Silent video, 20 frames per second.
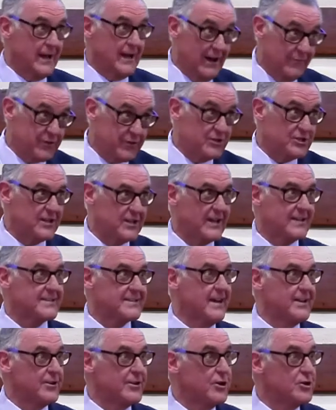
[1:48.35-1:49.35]
I have to check
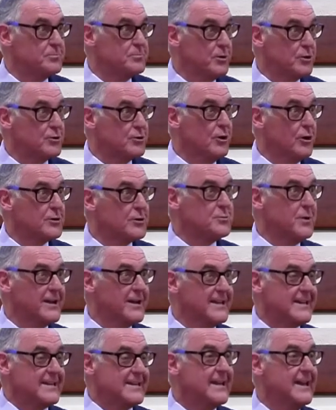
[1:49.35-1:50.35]
that out, but God
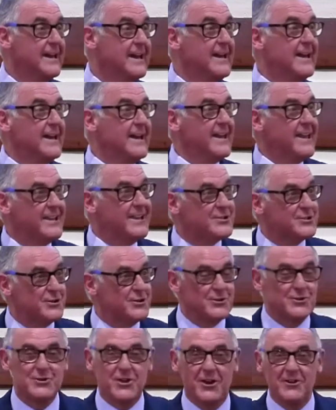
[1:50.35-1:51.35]
willing,
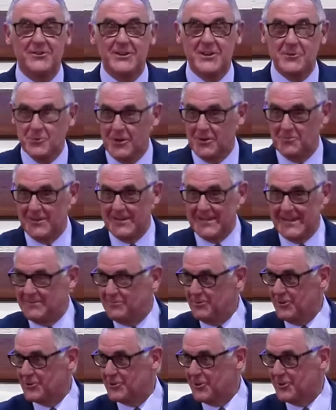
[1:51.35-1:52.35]
Easter Sunday will be
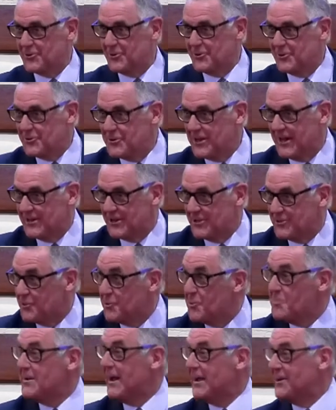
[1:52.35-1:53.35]
able to do that, and
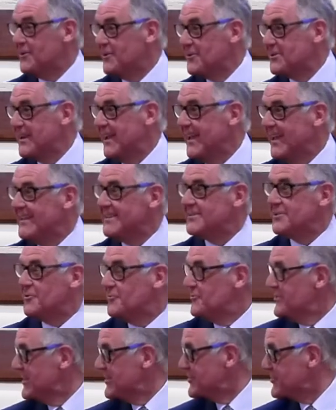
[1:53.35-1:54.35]
no better day to
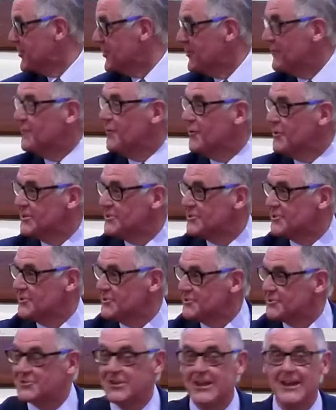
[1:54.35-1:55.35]
raise our
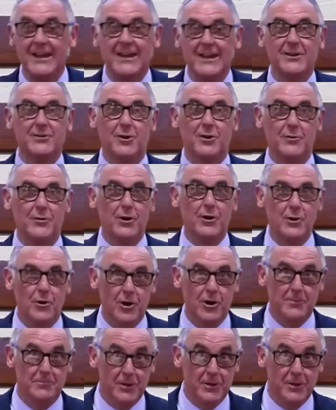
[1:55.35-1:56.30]
voices to the Lord.